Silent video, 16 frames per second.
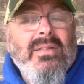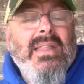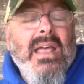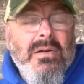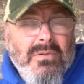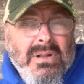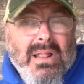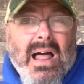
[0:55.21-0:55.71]
they
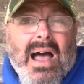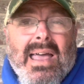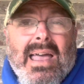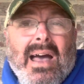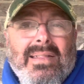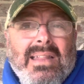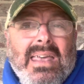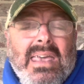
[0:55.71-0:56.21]
rely
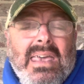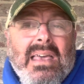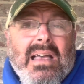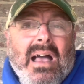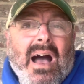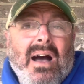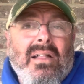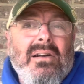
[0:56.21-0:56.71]
on the
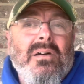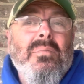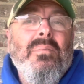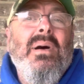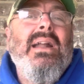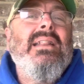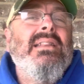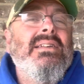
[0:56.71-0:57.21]
e-collar,
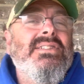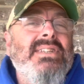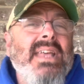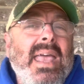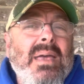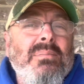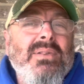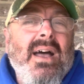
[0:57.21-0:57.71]
but at the
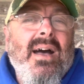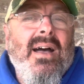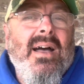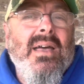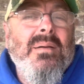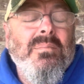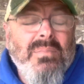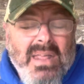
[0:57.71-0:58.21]
same
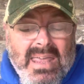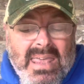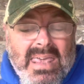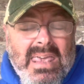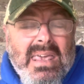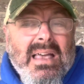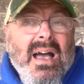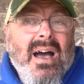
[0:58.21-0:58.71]
time, the
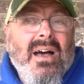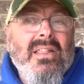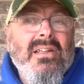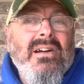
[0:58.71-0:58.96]
e-collar